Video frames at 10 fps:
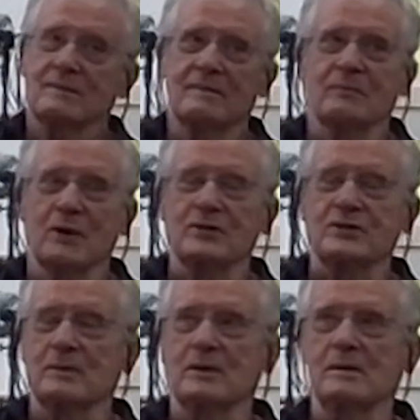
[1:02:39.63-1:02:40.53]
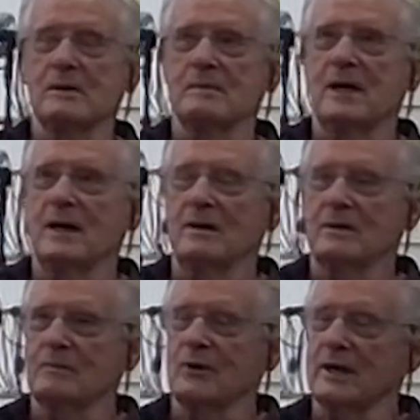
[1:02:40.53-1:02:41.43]
brought some aluminum out
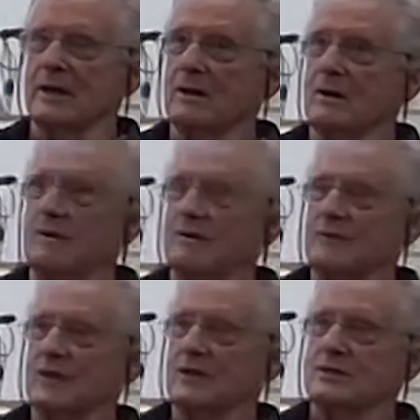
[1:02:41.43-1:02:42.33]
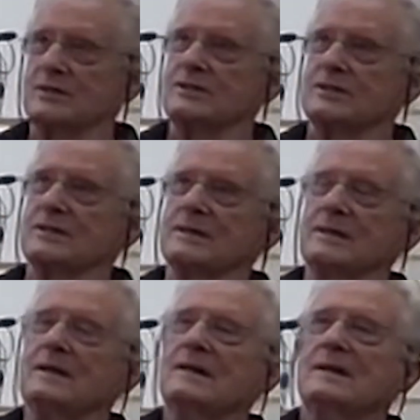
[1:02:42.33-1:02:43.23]
and brought out all the fluxes and
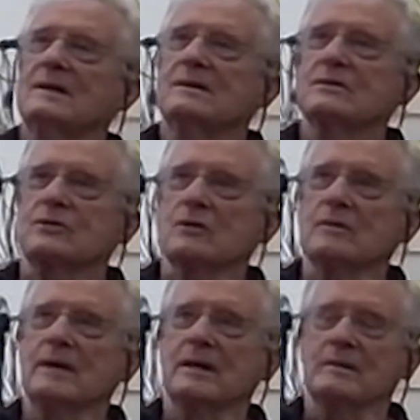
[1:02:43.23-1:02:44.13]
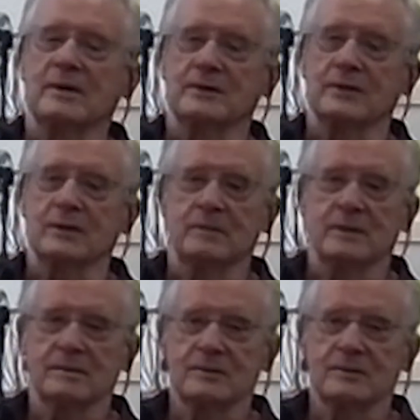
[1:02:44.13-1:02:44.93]
showed them how to melt aluminum.